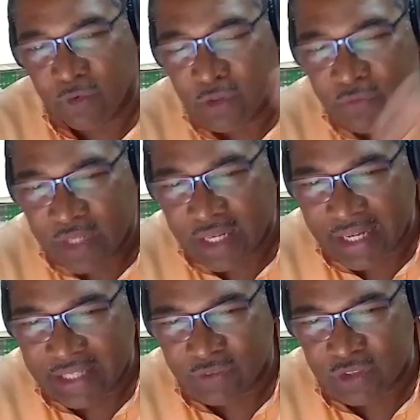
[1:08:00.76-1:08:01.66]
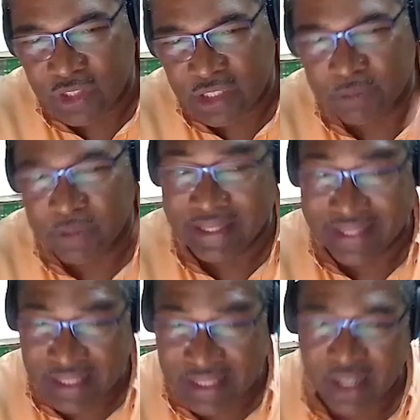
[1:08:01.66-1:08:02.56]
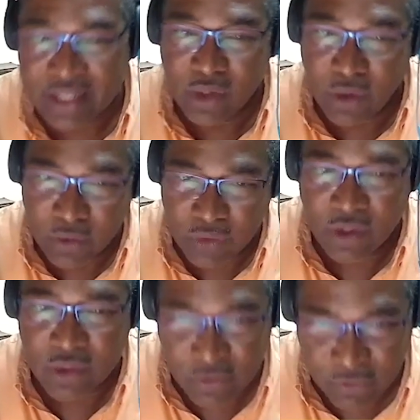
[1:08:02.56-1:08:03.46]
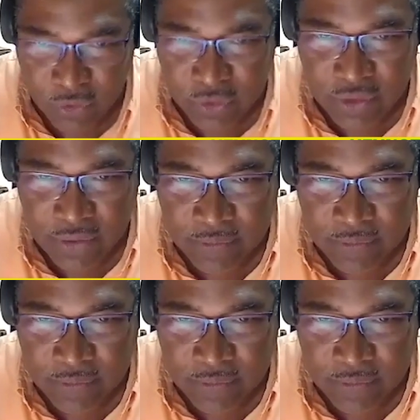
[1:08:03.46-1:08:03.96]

vote for the Alliance for Change, but did not go out to vote.